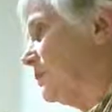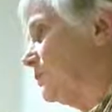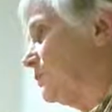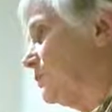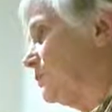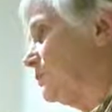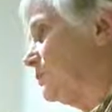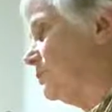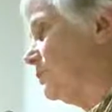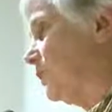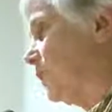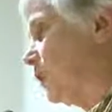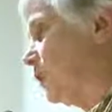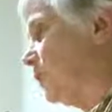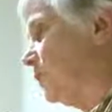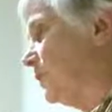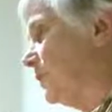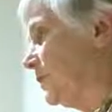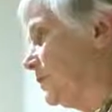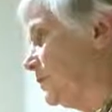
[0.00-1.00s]
to
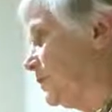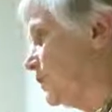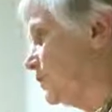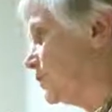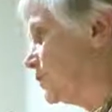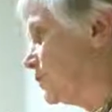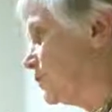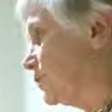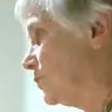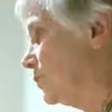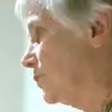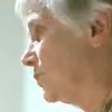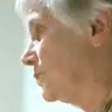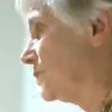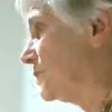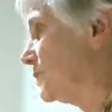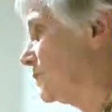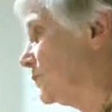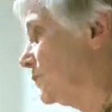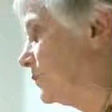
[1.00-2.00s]
open their own
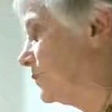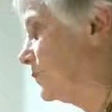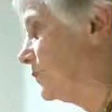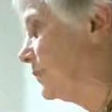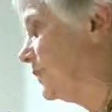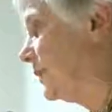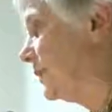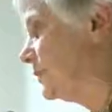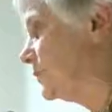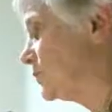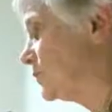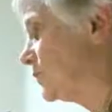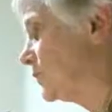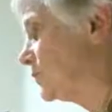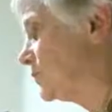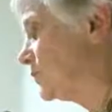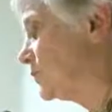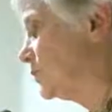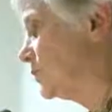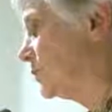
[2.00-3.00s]
schools and put their names on
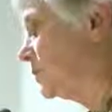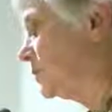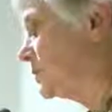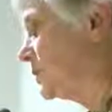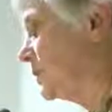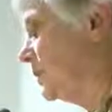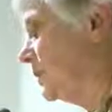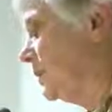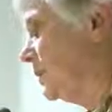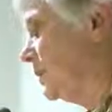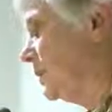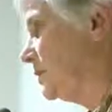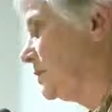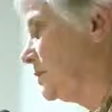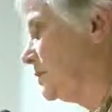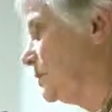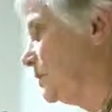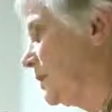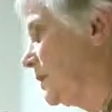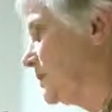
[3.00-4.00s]
schools, it's
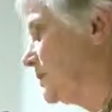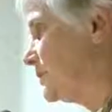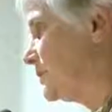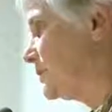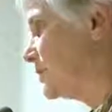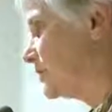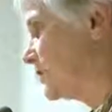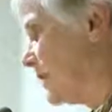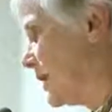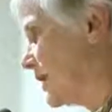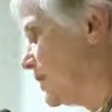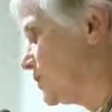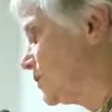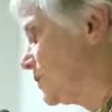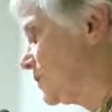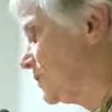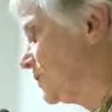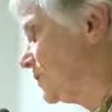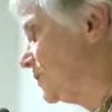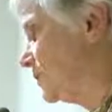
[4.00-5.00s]
a great
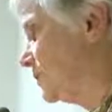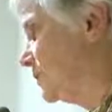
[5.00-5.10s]
distraction.